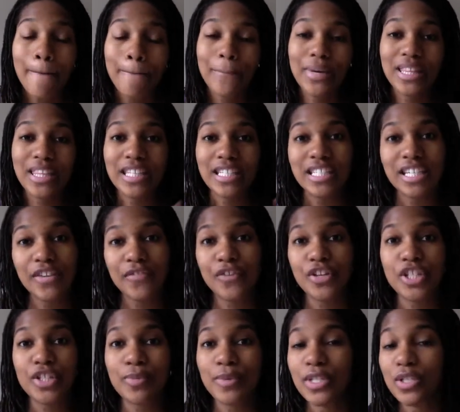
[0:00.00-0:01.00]
But the
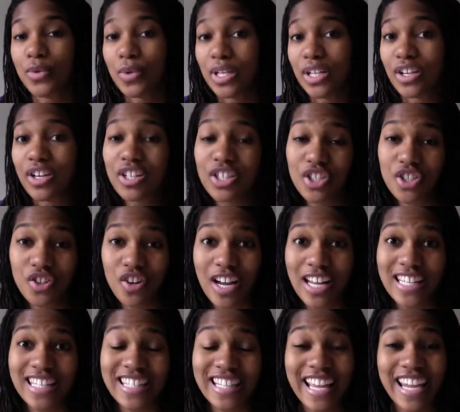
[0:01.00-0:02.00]
difference between good stress,